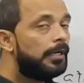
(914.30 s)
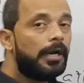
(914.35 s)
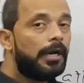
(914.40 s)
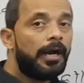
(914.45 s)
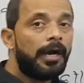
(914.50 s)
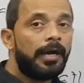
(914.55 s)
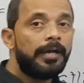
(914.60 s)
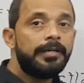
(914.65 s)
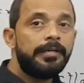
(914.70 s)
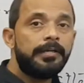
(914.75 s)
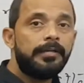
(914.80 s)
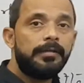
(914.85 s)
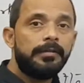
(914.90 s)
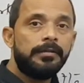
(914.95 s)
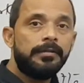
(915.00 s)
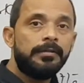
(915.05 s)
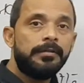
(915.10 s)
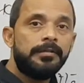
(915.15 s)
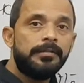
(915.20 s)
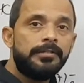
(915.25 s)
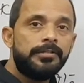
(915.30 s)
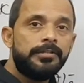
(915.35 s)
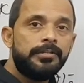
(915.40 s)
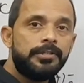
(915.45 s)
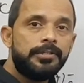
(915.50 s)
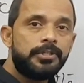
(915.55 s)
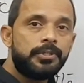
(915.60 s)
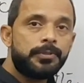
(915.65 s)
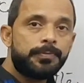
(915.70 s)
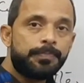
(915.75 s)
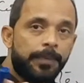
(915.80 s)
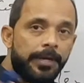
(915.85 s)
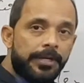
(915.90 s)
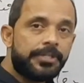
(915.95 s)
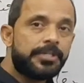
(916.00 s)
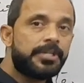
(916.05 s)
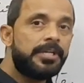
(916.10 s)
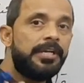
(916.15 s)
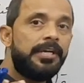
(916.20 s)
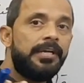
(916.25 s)
I
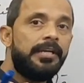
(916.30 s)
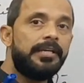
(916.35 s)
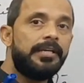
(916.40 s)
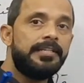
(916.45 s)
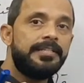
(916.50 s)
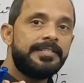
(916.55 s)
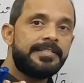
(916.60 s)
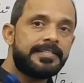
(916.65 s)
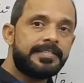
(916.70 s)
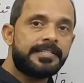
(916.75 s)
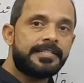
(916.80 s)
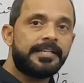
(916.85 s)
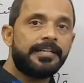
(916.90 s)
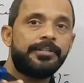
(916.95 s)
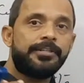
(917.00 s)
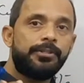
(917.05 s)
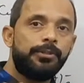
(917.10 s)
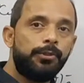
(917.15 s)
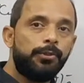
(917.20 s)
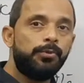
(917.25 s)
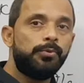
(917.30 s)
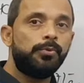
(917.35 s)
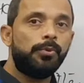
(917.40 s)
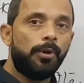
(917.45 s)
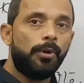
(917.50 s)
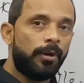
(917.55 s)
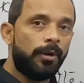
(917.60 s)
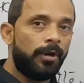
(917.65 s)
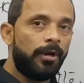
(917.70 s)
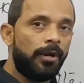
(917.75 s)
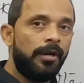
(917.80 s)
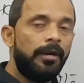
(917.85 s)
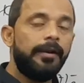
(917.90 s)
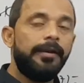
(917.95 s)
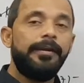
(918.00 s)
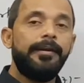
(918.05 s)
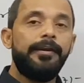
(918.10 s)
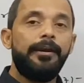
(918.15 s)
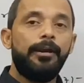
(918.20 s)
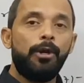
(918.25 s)
specially instruct you all
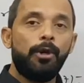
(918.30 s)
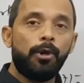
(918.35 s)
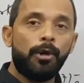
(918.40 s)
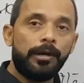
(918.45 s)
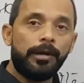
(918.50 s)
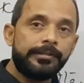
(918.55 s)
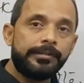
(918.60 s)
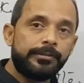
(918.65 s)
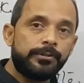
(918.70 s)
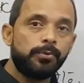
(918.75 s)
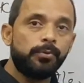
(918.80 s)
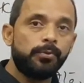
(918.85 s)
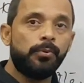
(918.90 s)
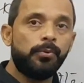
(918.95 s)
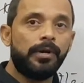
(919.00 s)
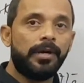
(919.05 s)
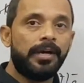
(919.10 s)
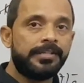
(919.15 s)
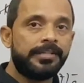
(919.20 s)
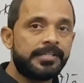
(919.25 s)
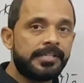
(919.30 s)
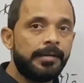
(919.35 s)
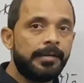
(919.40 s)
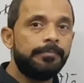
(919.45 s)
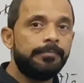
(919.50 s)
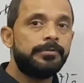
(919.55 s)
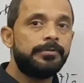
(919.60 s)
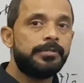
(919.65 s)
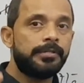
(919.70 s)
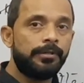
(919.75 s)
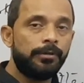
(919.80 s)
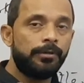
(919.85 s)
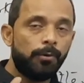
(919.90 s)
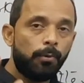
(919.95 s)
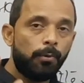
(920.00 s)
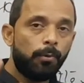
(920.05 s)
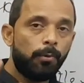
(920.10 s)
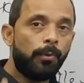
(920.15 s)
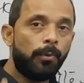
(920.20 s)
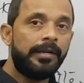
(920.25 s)
not to attempt
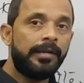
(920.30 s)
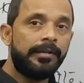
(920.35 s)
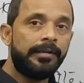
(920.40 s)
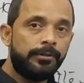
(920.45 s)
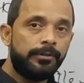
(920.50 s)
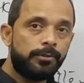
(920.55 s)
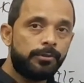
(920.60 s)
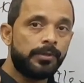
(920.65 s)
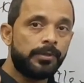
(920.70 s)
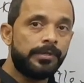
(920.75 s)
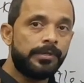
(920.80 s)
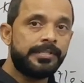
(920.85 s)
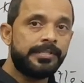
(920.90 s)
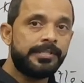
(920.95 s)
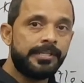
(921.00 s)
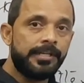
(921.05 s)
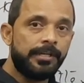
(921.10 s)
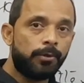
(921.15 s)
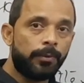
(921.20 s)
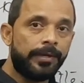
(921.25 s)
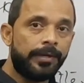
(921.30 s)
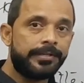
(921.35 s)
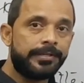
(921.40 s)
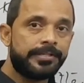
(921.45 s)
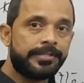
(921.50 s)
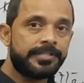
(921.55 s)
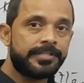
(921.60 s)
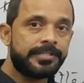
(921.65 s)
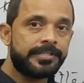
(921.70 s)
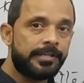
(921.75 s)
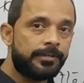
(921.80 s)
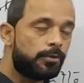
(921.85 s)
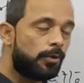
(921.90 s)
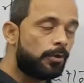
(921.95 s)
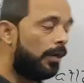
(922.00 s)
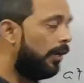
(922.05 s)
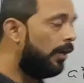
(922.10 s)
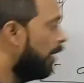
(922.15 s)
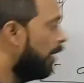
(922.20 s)
120 questions at all.